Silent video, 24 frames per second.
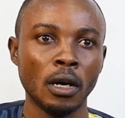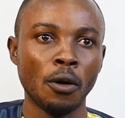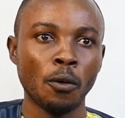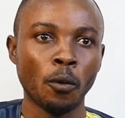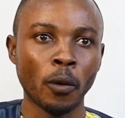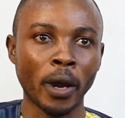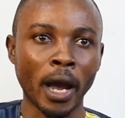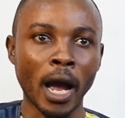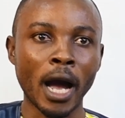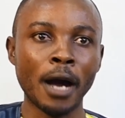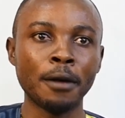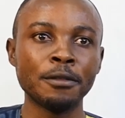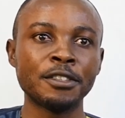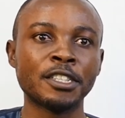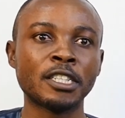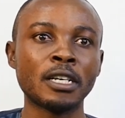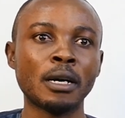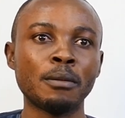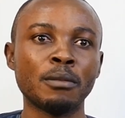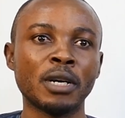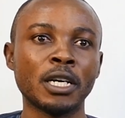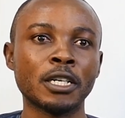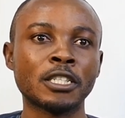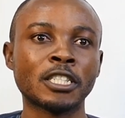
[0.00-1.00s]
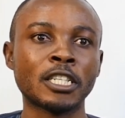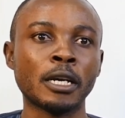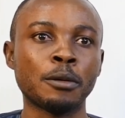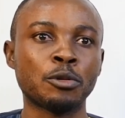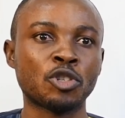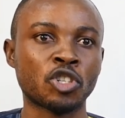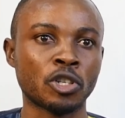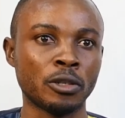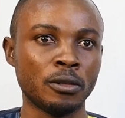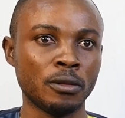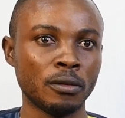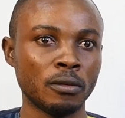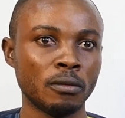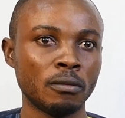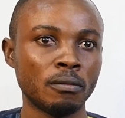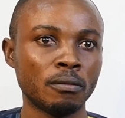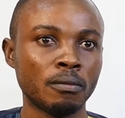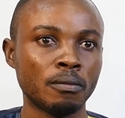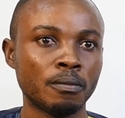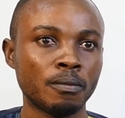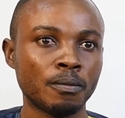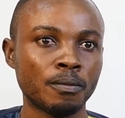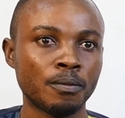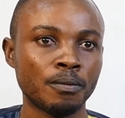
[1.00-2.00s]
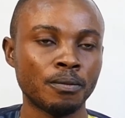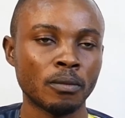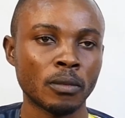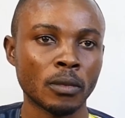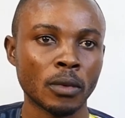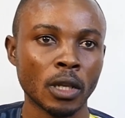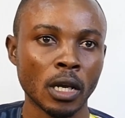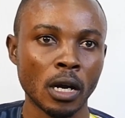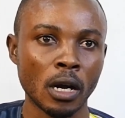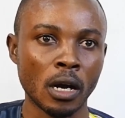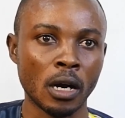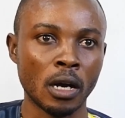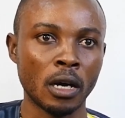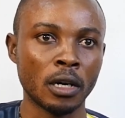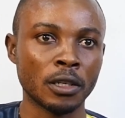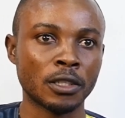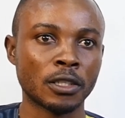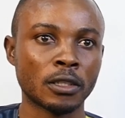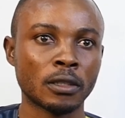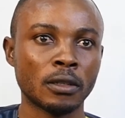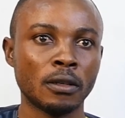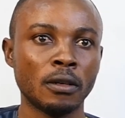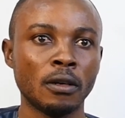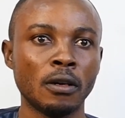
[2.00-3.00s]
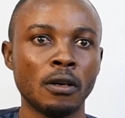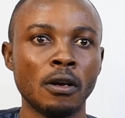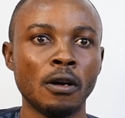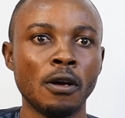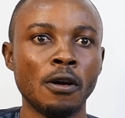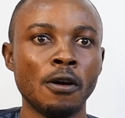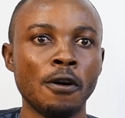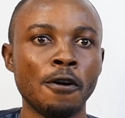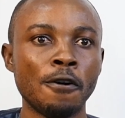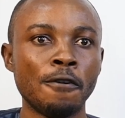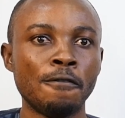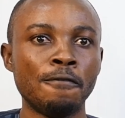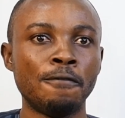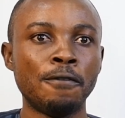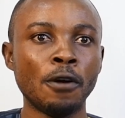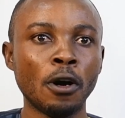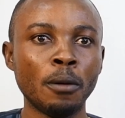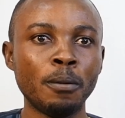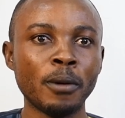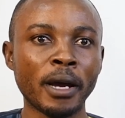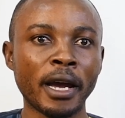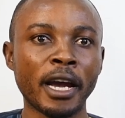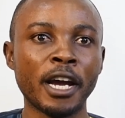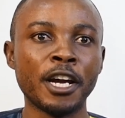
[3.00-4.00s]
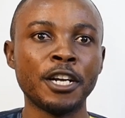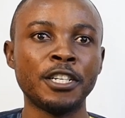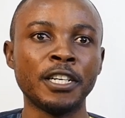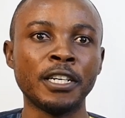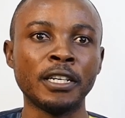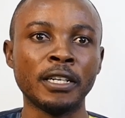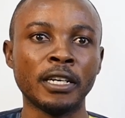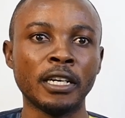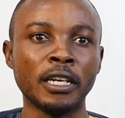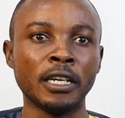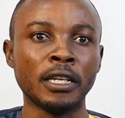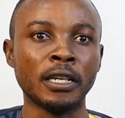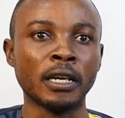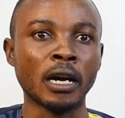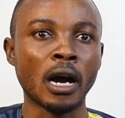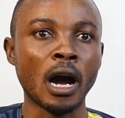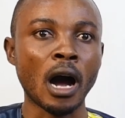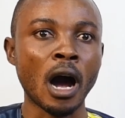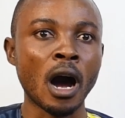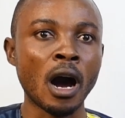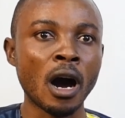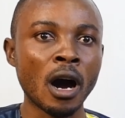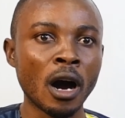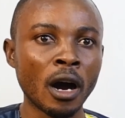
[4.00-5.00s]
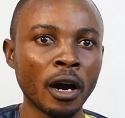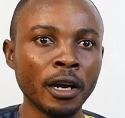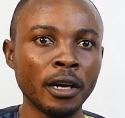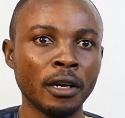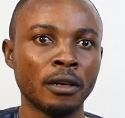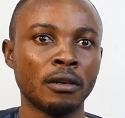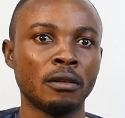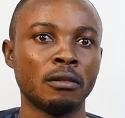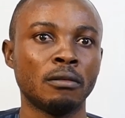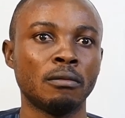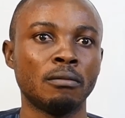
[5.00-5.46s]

We have some exception as verb ending in I